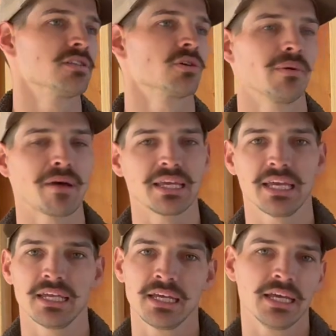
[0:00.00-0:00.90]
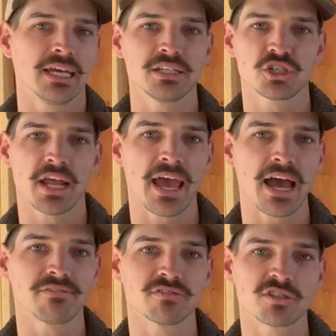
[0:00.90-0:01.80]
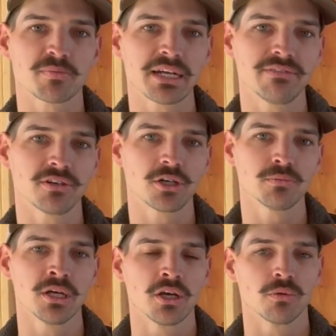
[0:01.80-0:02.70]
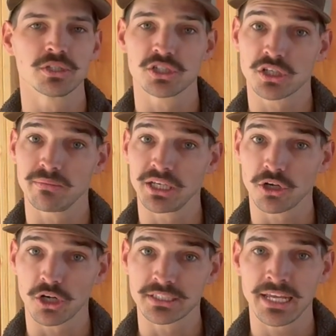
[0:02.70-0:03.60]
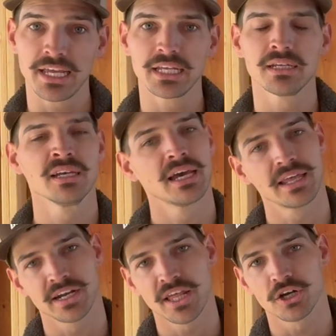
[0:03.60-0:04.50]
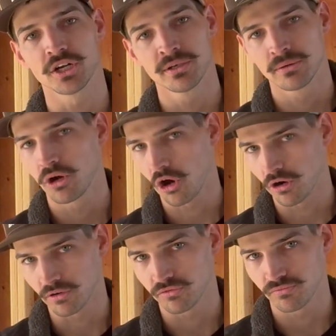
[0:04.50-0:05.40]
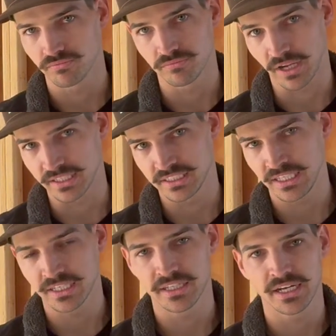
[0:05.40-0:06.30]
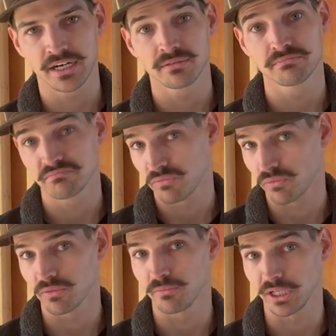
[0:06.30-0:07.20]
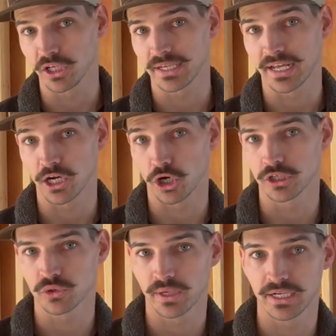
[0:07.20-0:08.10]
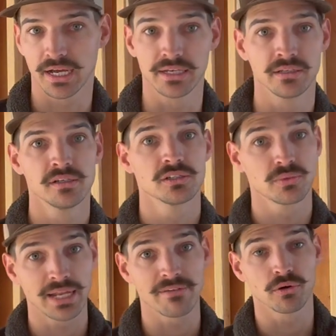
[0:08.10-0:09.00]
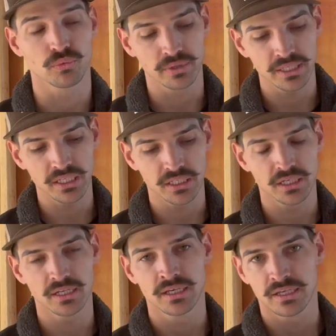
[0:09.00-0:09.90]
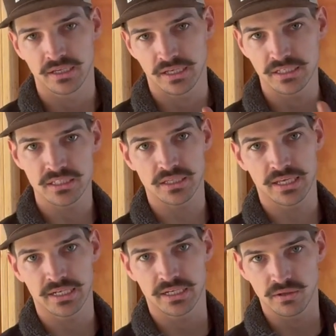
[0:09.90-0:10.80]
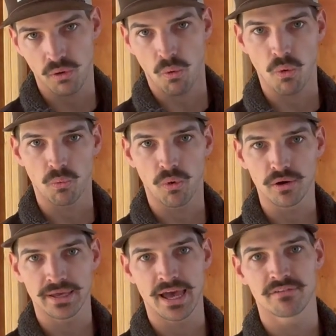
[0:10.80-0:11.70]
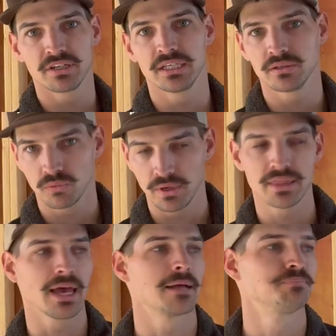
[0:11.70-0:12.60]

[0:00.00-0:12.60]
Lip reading: So we might get 1.5 inches of spray foam, which is going to be an R10, and another R19 in there. We'll be looking at an R29. So we can have a really good insulated wall cavity with that.